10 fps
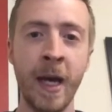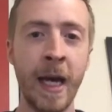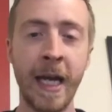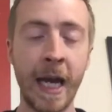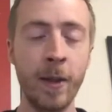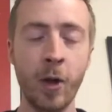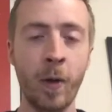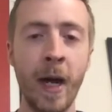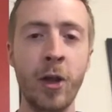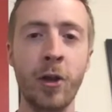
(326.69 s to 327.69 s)
Again, the
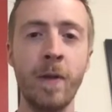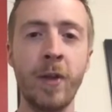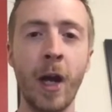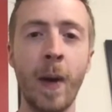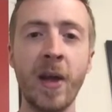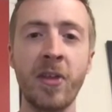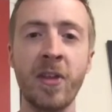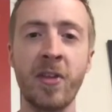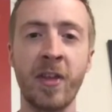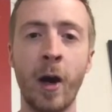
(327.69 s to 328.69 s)
creation of the Oasis
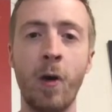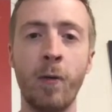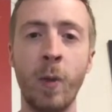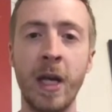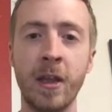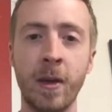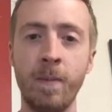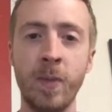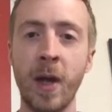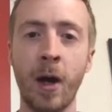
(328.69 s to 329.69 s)
itself, with,
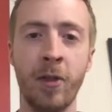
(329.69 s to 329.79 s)
I